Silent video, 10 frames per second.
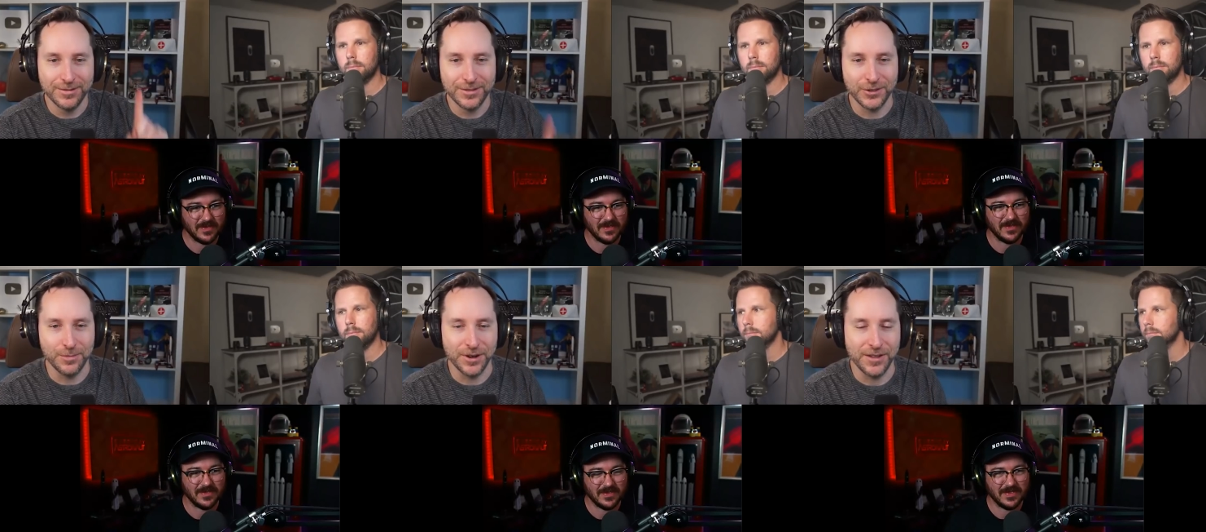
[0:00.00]

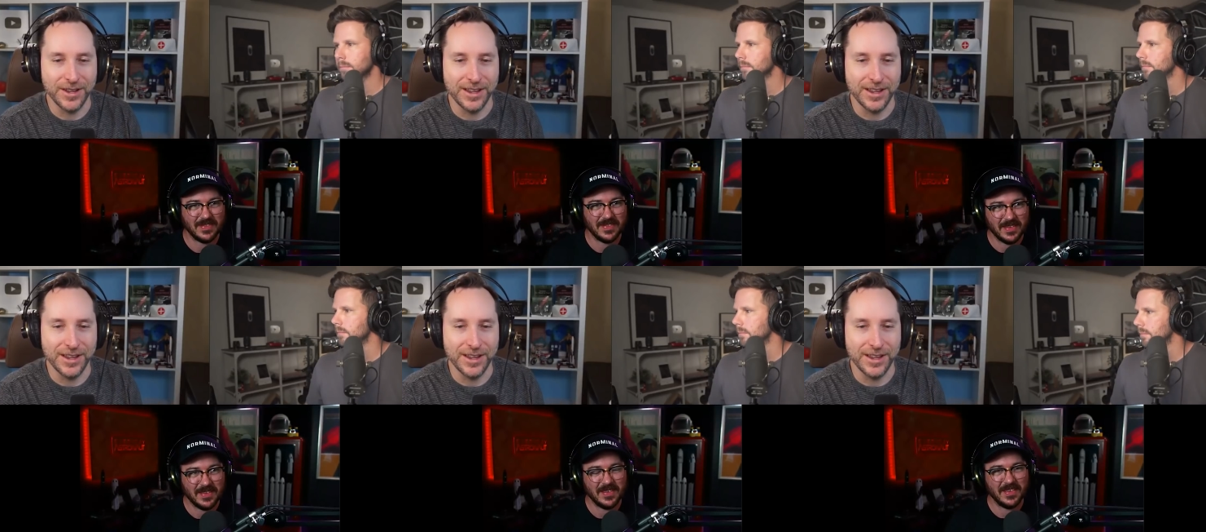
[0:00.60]
Speaker 1: super heavy
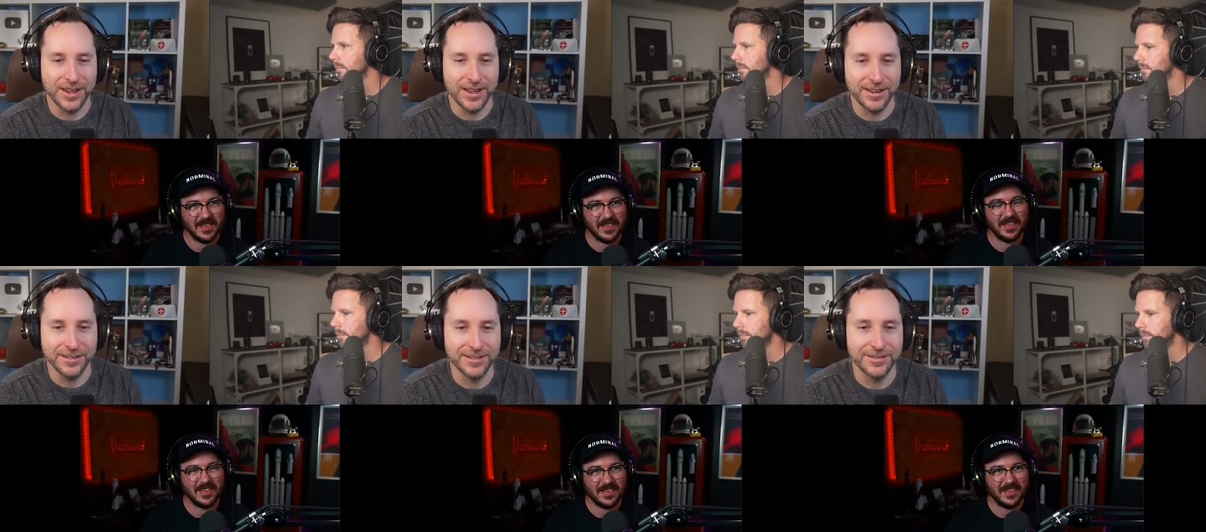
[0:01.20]
and
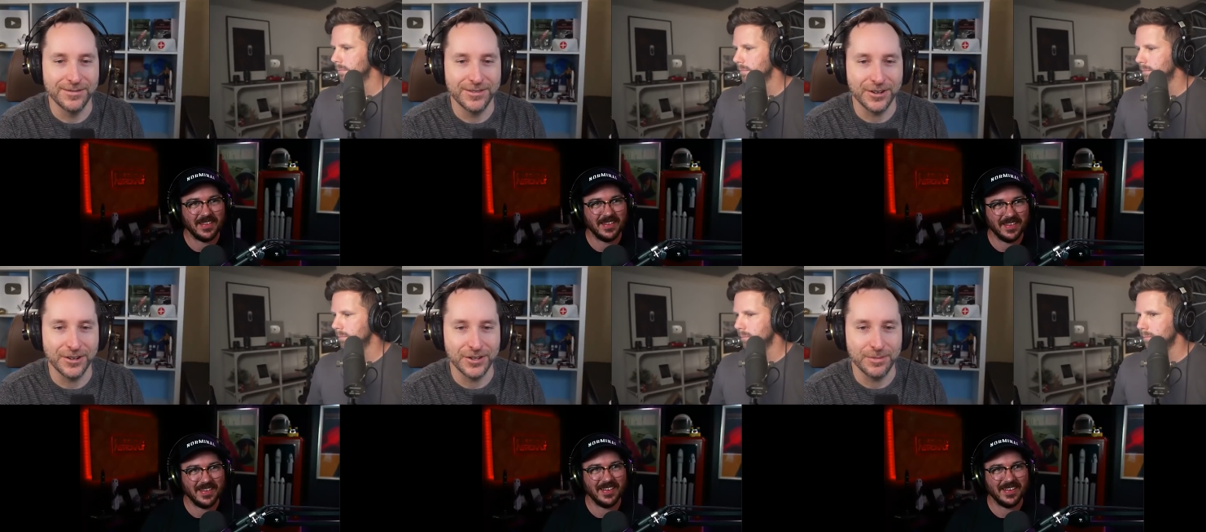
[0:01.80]
starship
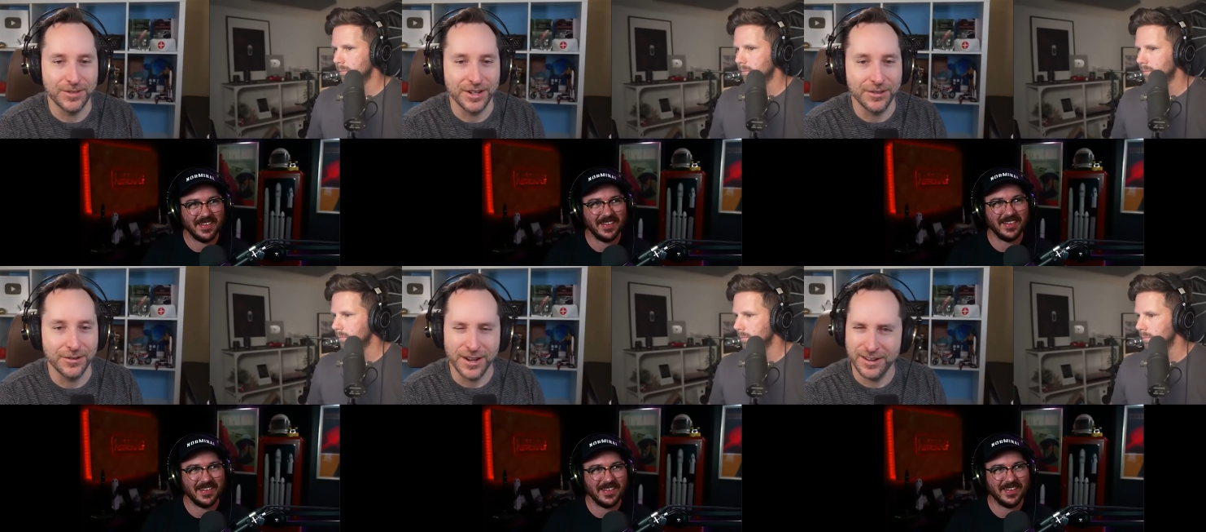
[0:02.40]
together, right?
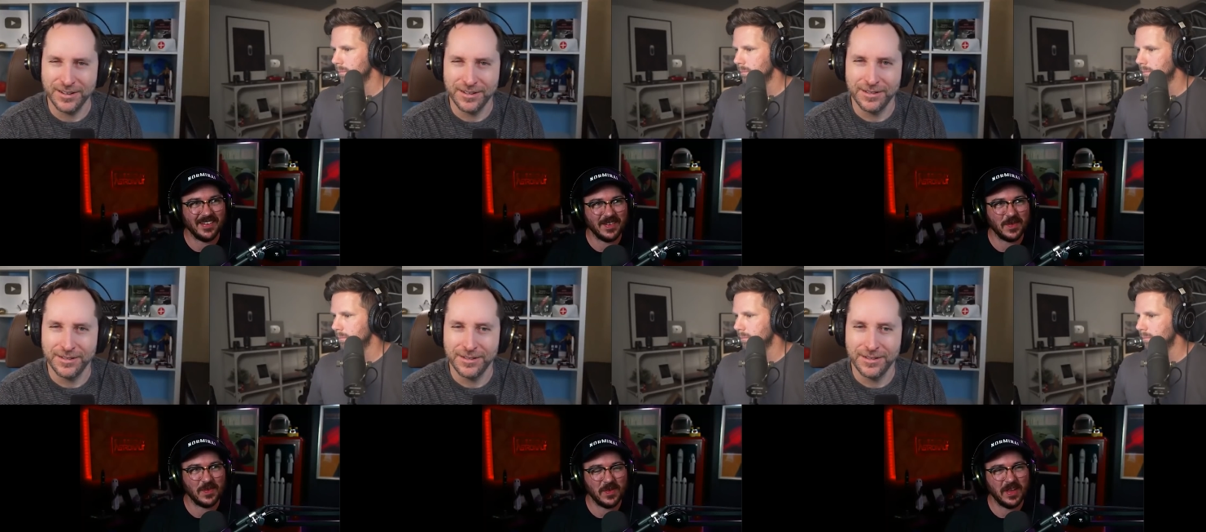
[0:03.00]

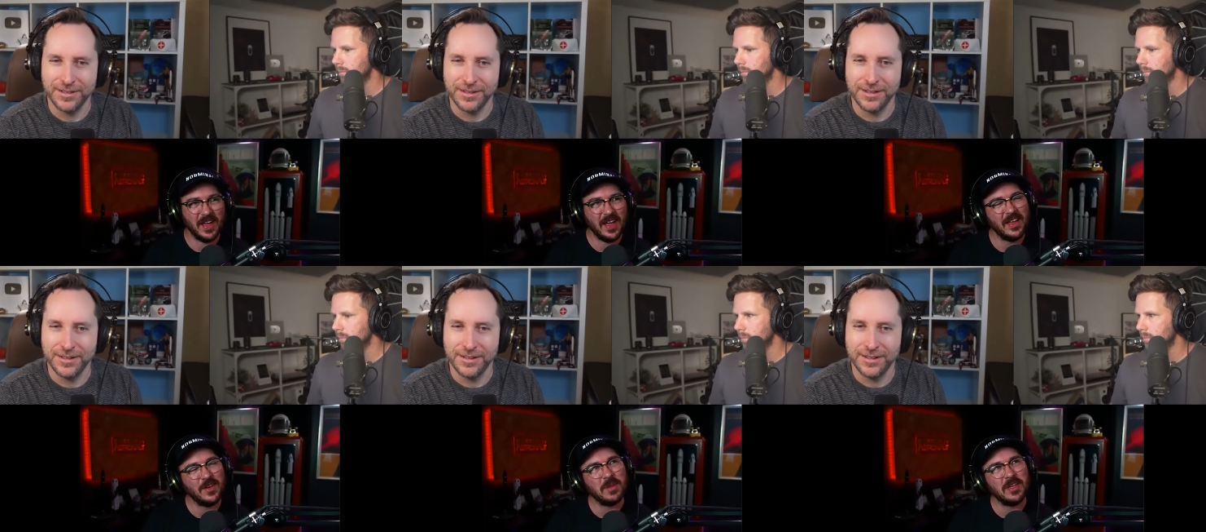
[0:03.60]
Yeah, it'd
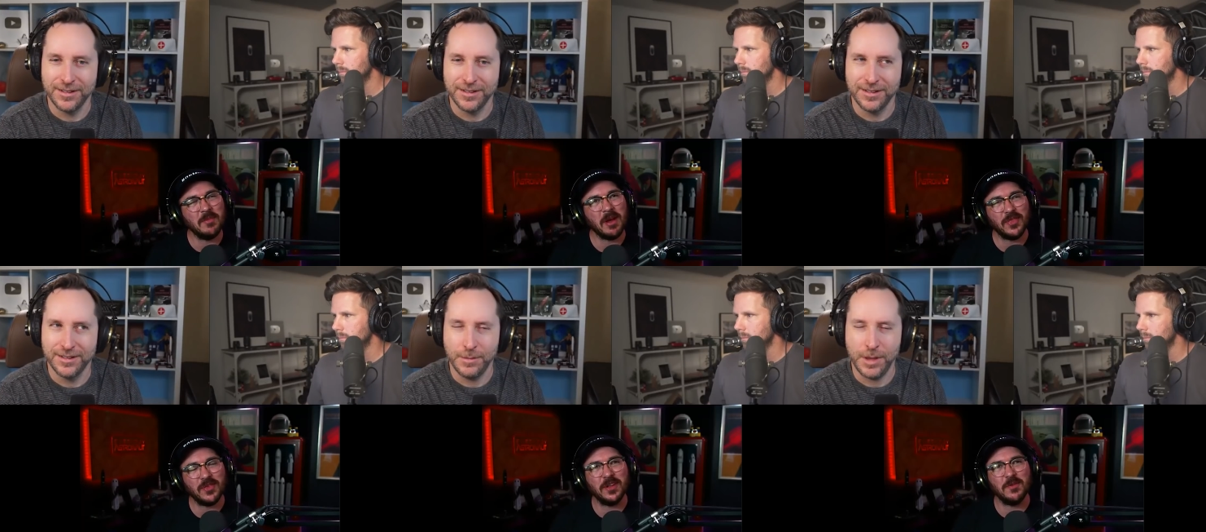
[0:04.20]
be about
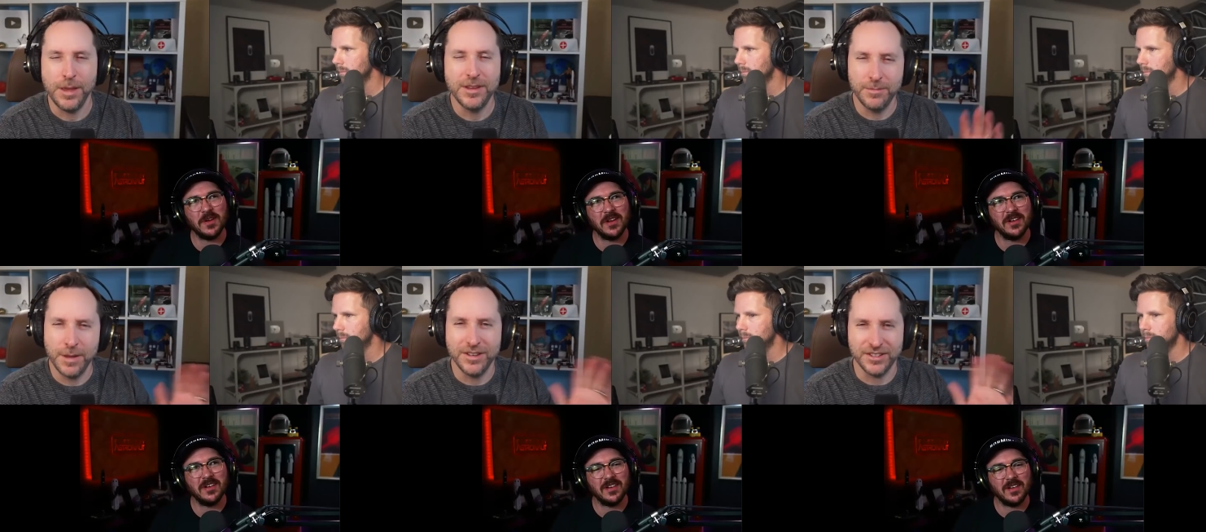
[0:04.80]
Speaker 2: 30. Maybe maybe
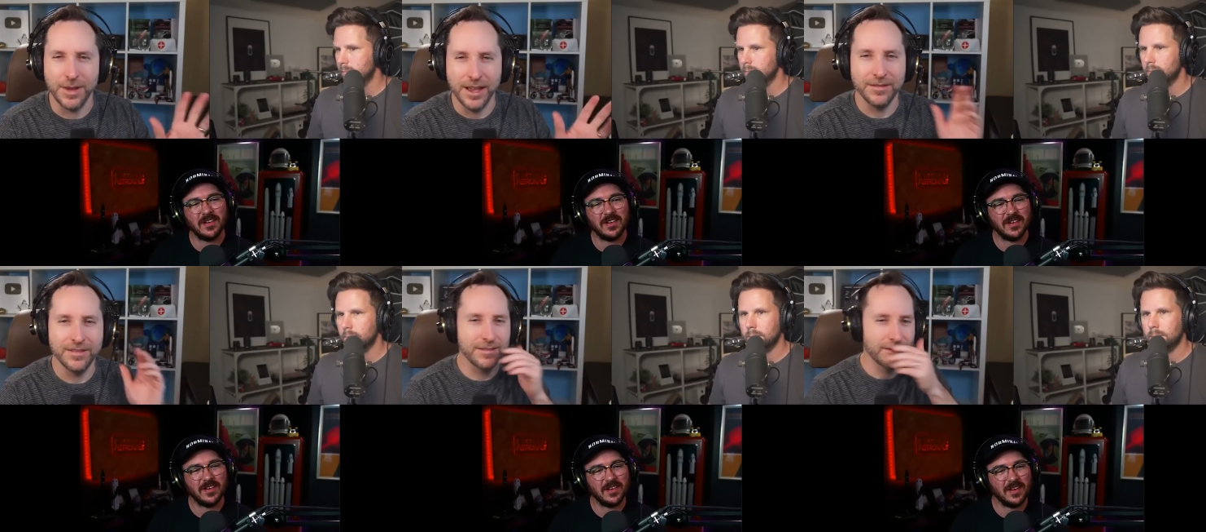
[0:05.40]
just about.
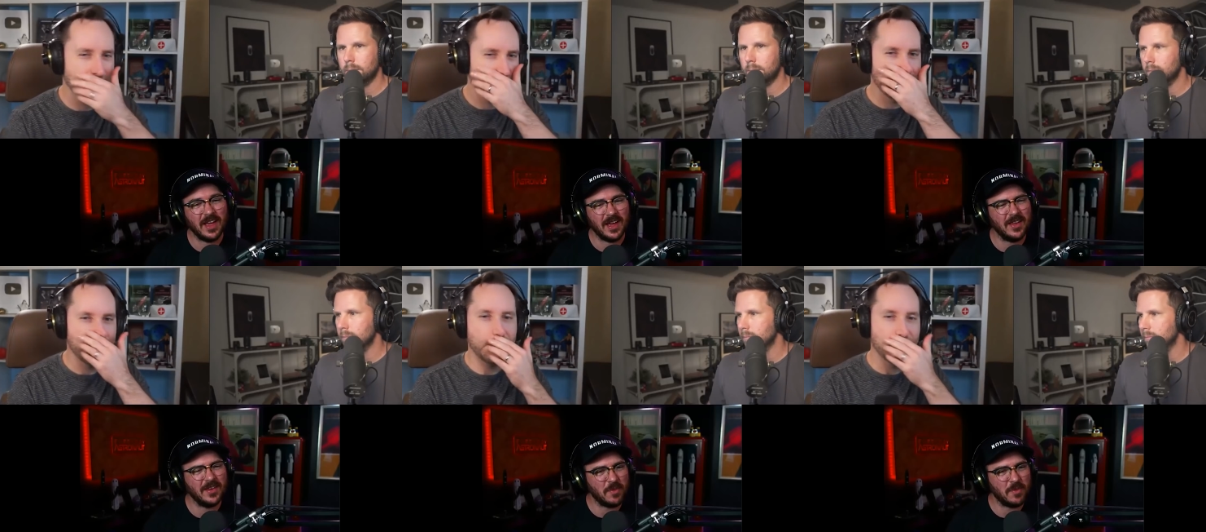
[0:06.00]
Yeah, it'd
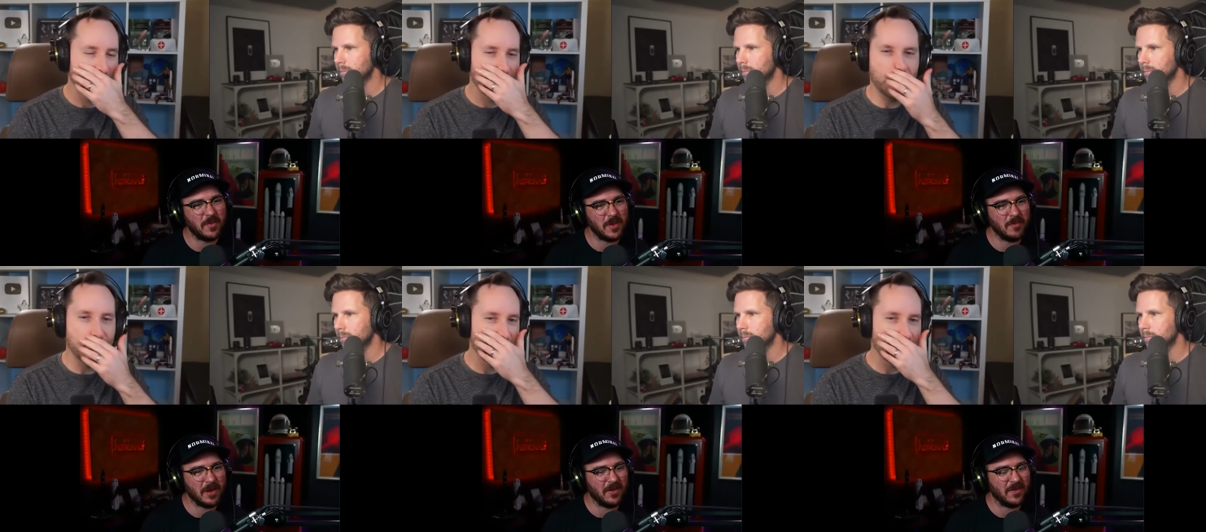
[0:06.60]
probably be
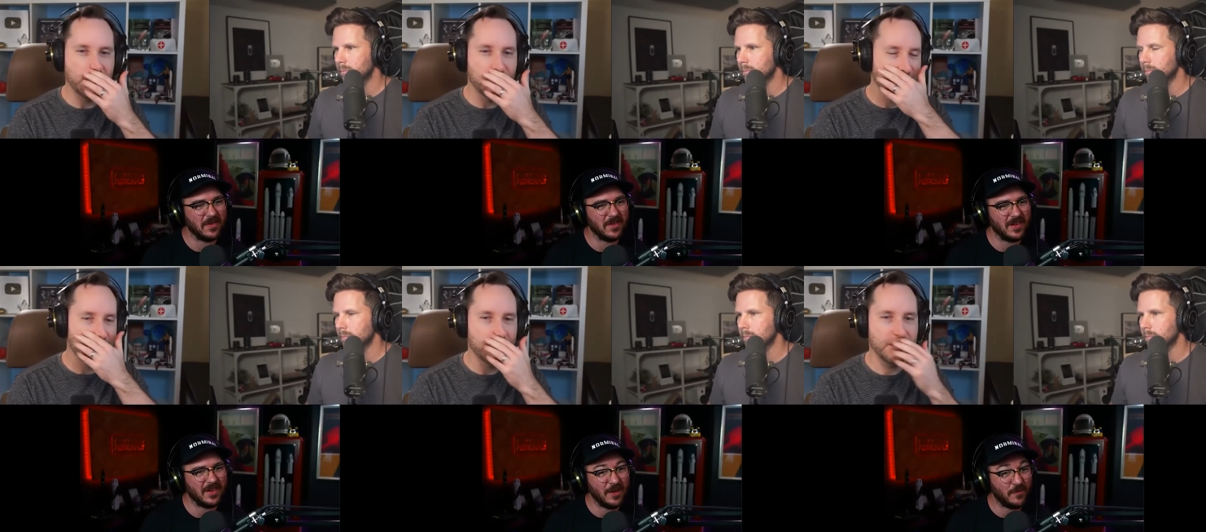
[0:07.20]
about uh,
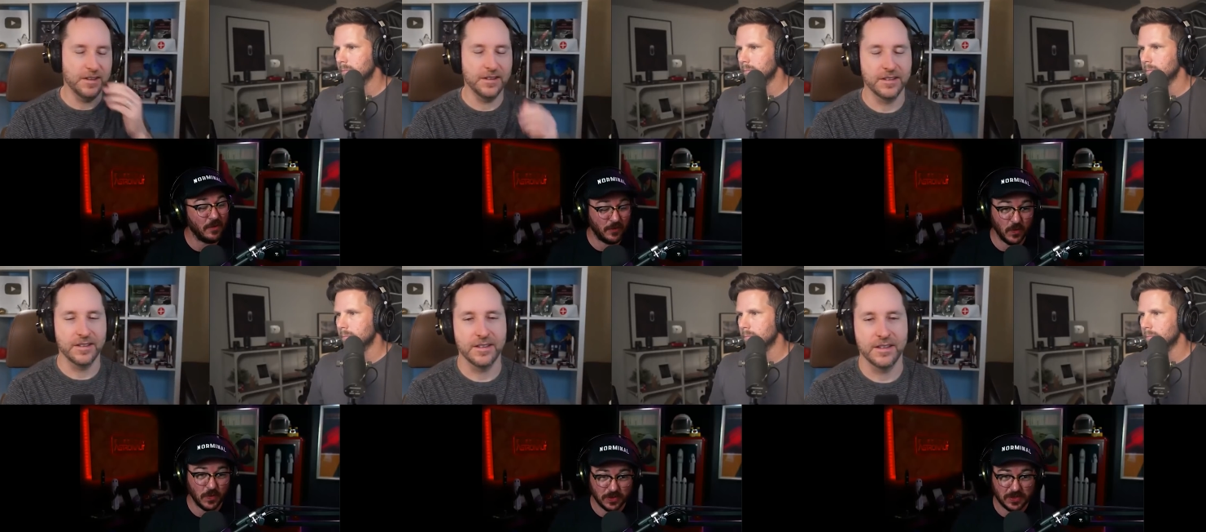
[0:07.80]
if if there
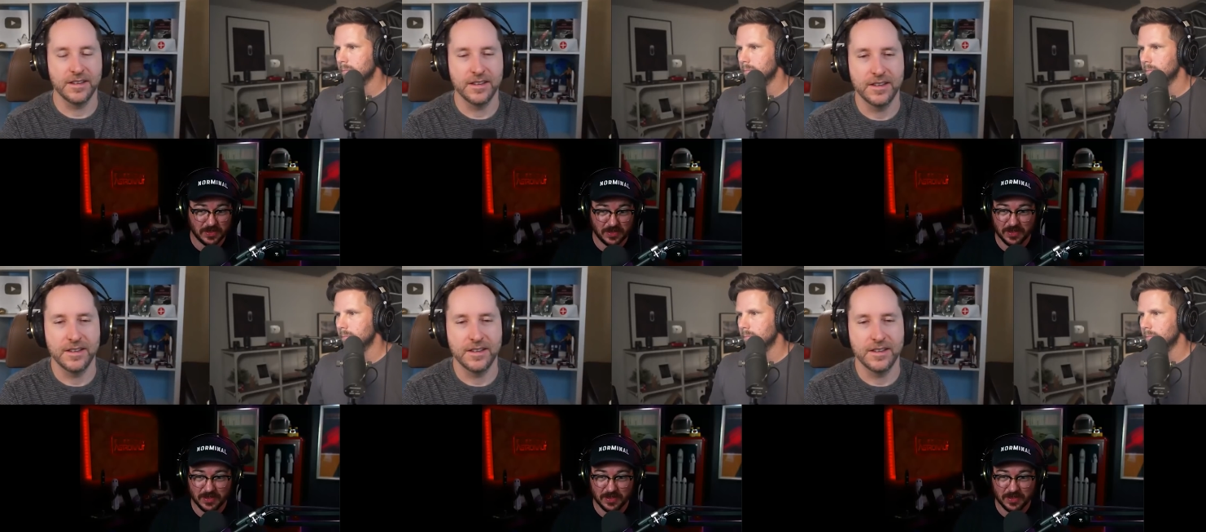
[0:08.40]
was